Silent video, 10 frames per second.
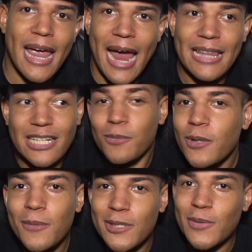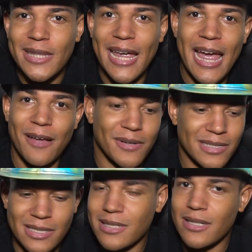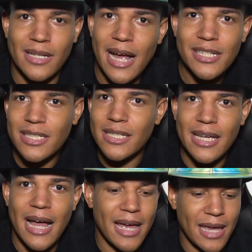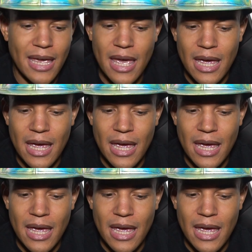and that's pretty much what they have because it's Kakashi, Guy.